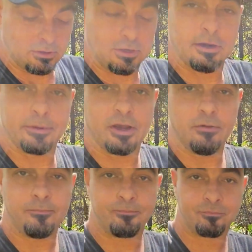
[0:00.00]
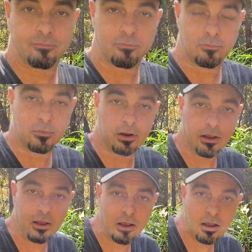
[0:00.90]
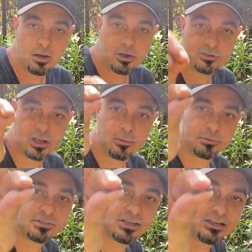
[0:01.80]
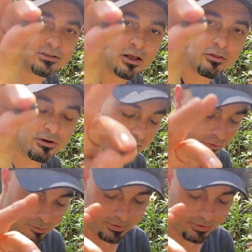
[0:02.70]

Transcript: Here we go. Here's a couple of seeds. They're not very